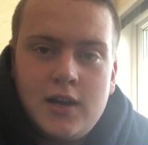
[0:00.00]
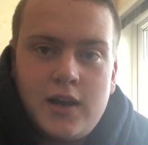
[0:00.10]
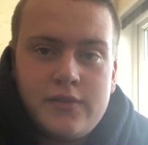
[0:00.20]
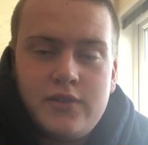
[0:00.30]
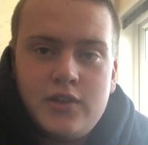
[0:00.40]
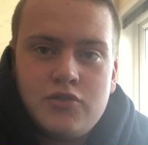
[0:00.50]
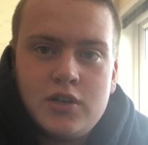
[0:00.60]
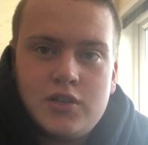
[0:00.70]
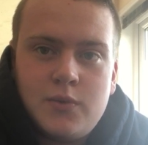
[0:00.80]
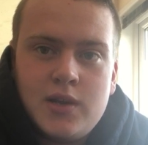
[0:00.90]
after they
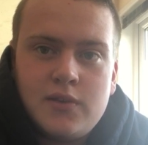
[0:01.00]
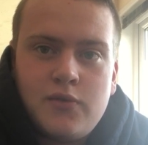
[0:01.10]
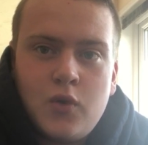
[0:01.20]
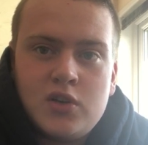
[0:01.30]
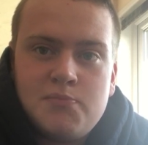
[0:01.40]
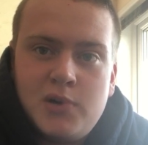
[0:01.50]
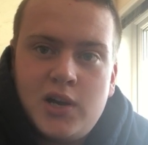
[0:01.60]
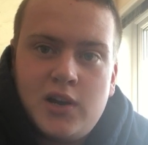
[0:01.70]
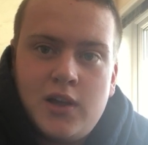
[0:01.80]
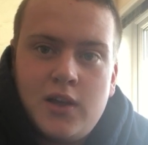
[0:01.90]
traded away DeForest
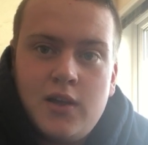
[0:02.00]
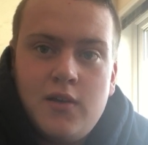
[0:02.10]
Buckner